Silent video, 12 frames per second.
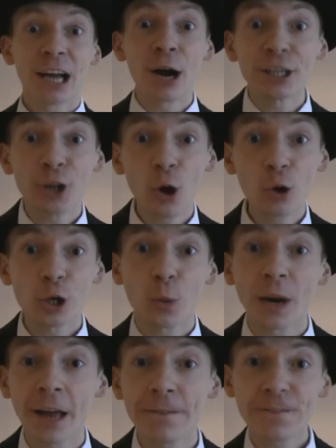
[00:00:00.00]
Now I told you,
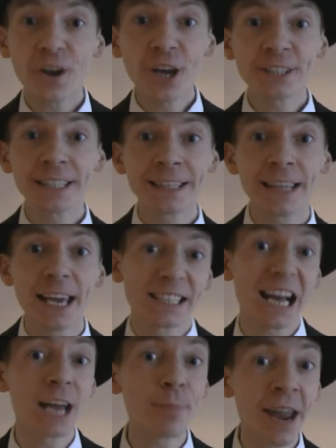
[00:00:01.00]
when I first did
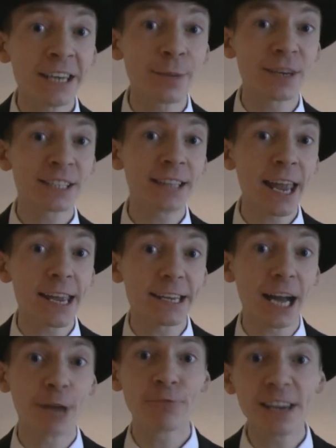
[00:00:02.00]
this, I made a
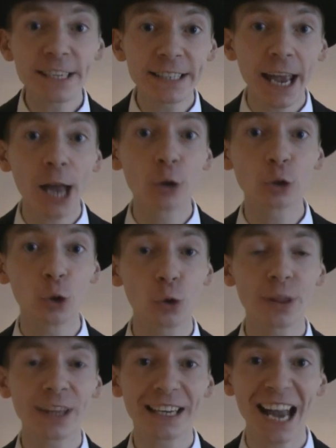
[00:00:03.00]
mistake. I rescaled
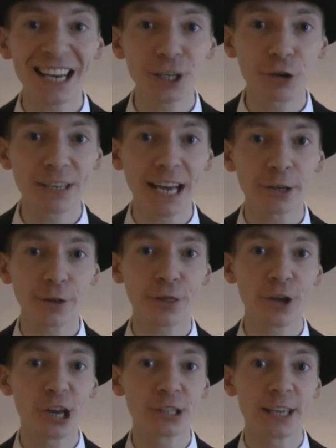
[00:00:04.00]
all the categories out of
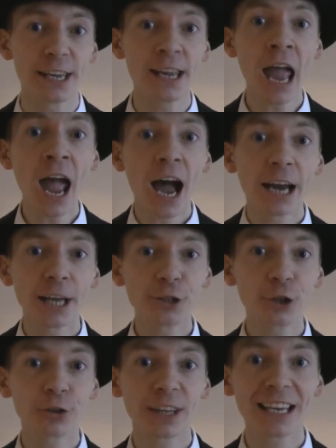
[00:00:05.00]
30, and I
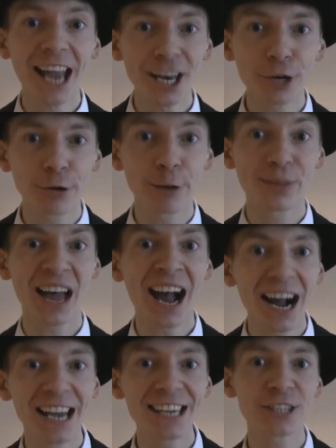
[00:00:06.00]
took the category with the
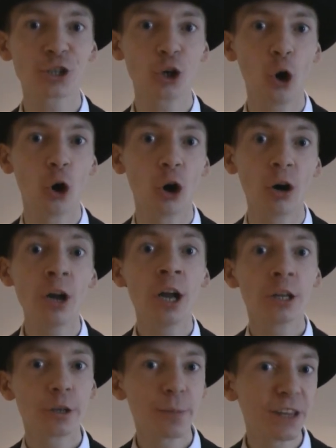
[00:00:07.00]
highest score
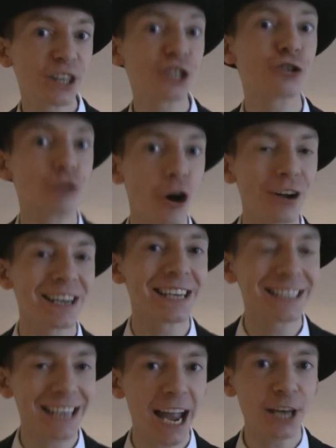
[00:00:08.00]
to be the
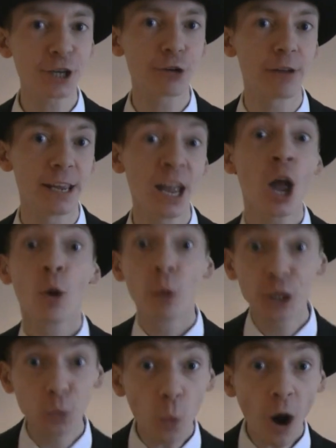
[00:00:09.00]
strongest category,
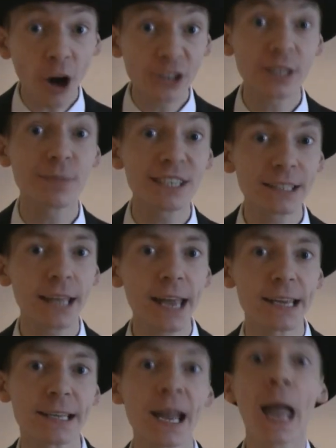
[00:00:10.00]
which was a
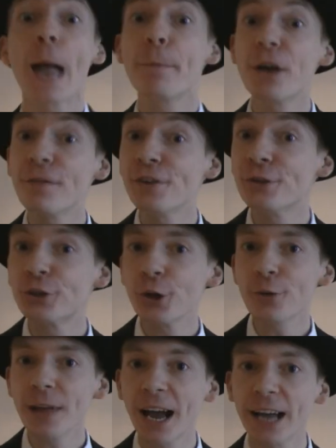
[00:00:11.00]
mistake. But if you
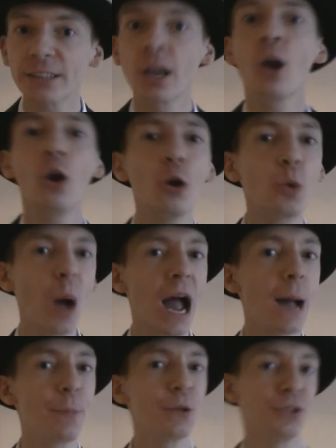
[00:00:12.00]
do that, look what
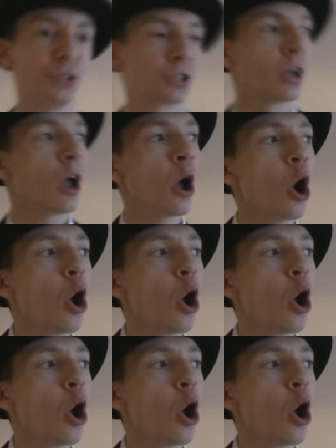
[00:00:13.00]
happens.